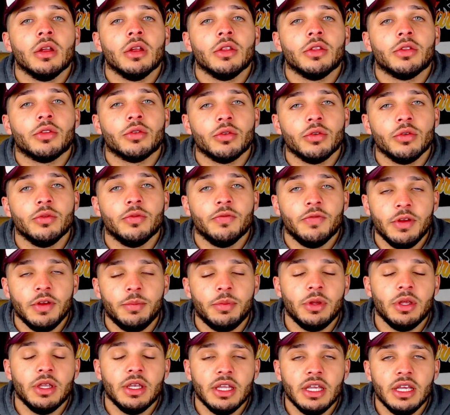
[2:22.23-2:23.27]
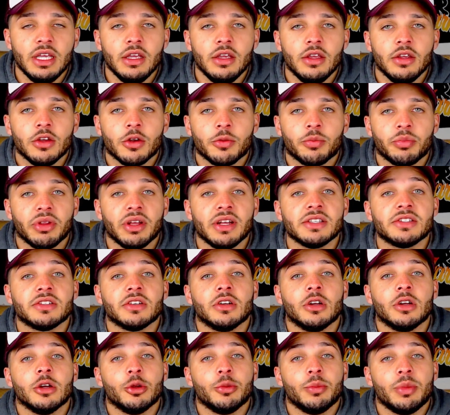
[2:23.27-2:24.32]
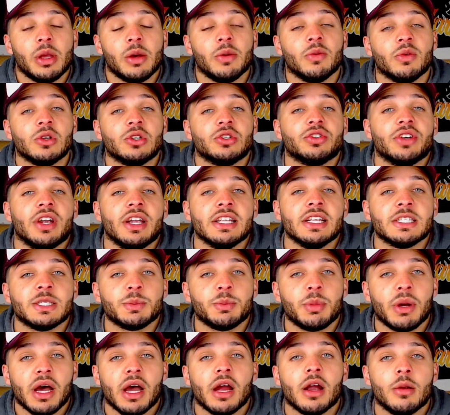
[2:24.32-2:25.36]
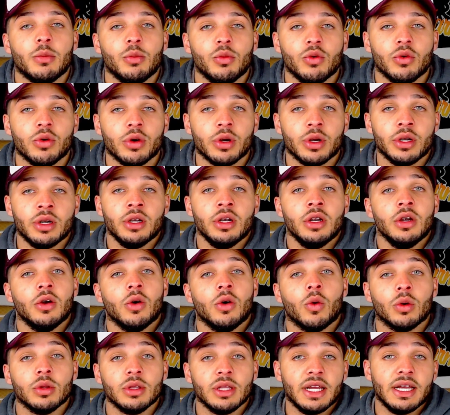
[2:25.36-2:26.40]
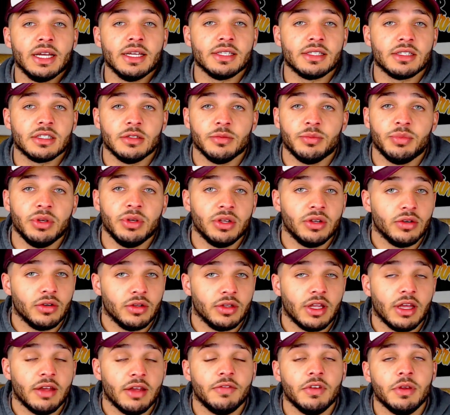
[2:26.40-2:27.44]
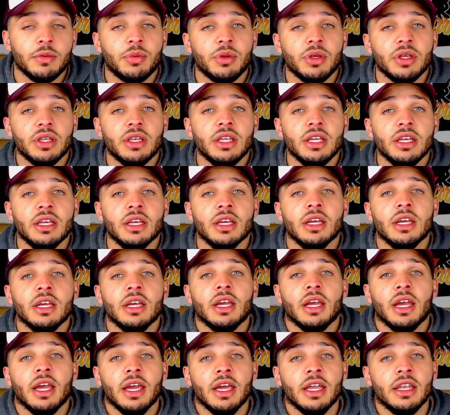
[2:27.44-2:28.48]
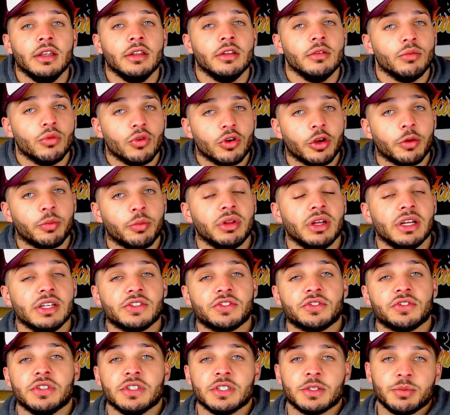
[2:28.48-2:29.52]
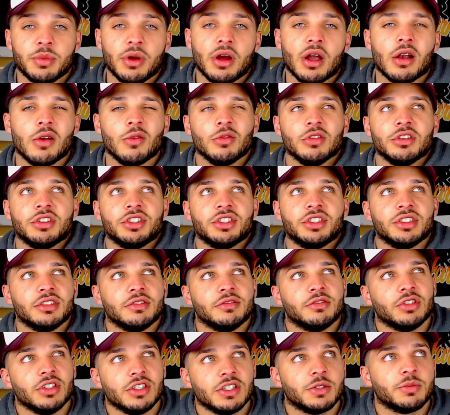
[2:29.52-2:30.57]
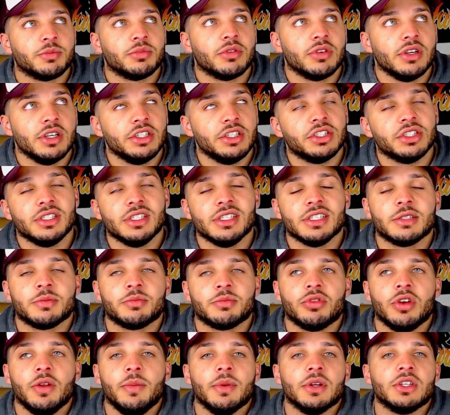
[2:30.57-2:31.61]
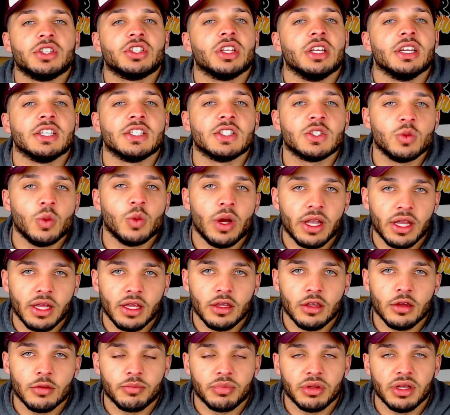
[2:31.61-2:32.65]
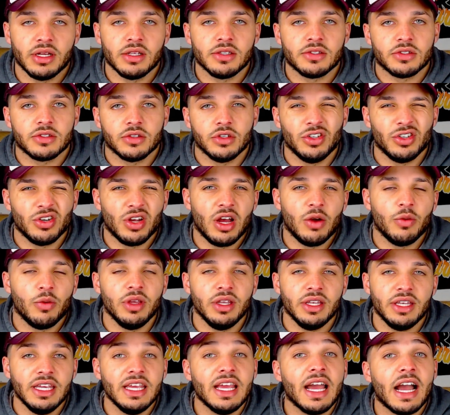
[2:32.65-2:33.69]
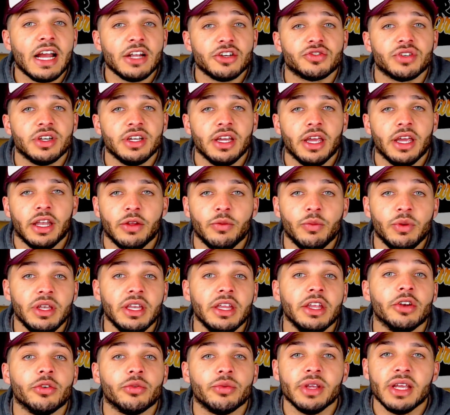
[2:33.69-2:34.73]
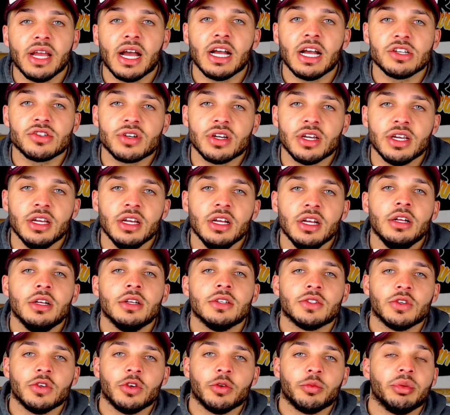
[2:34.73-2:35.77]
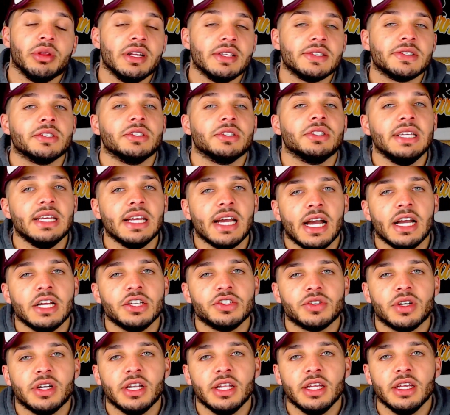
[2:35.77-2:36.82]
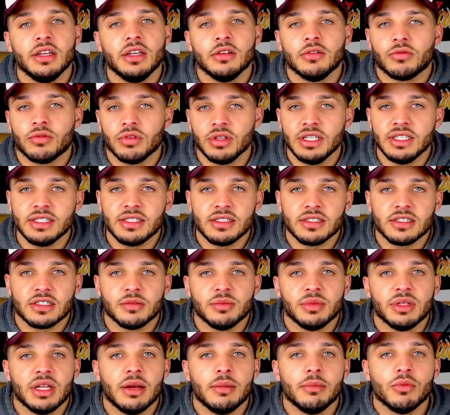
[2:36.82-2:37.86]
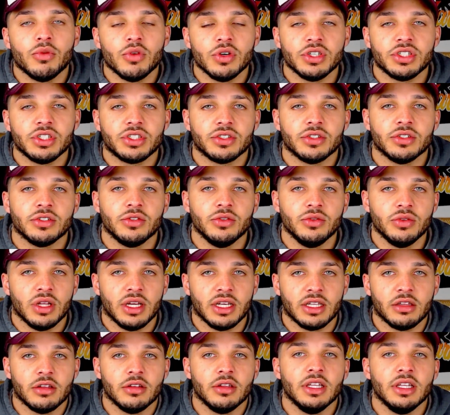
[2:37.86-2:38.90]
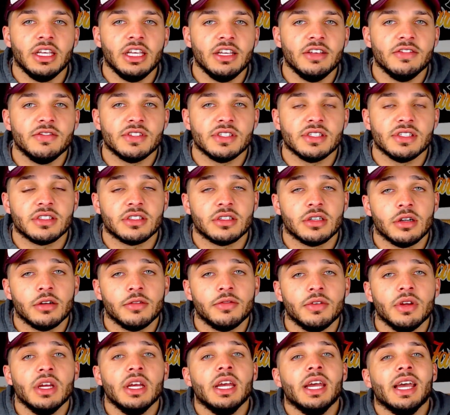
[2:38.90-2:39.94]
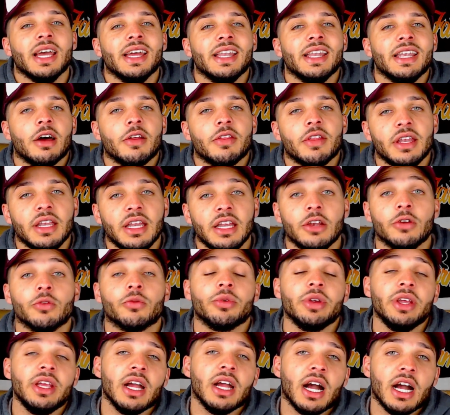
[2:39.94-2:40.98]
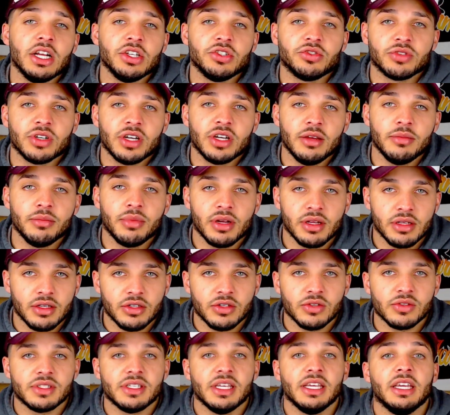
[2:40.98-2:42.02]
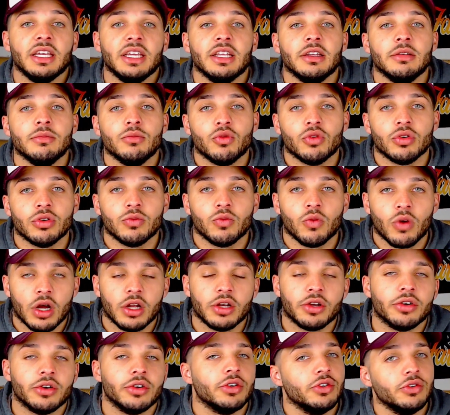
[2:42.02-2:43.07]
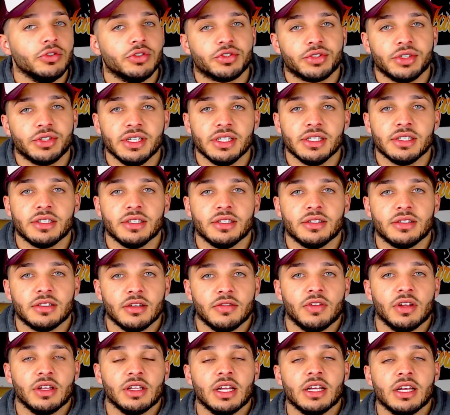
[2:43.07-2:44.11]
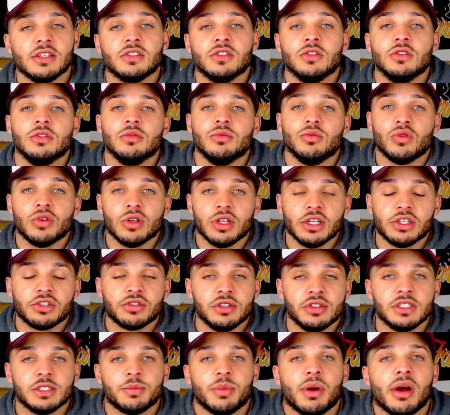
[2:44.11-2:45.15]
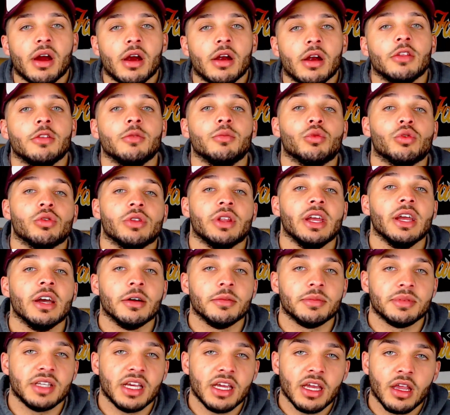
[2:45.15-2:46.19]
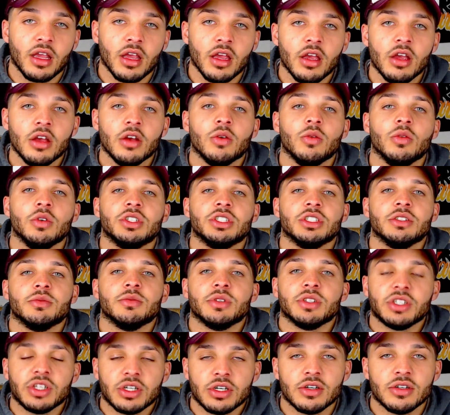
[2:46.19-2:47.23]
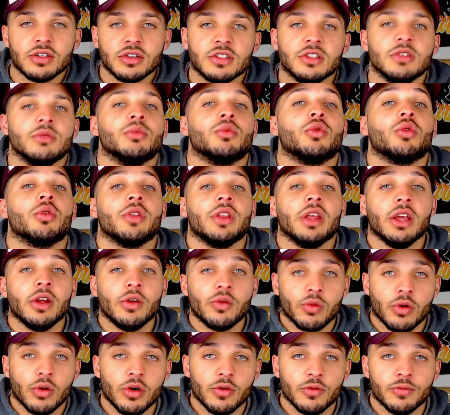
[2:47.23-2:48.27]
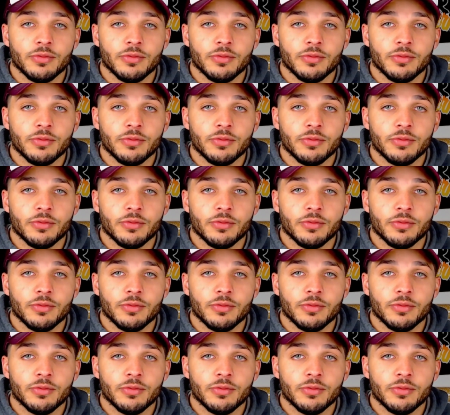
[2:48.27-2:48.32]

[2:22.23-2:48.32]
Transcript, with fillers: through VPD, your plants are going to be able to transpire more or less depending on that VPD. And the more your plants transpire, which transpiration is pretty much like sweating. Your plants are, you know, how we dehydrate and then we need to rehydrate. So your plants are dehydrating, releasing some of that moisture through like the leaves and stuff. And now they need to rehydrate by, you know, taking in more water and nutrients and stuff like that. So the more they transpire, the more they uptake, which in returns, the more they grow.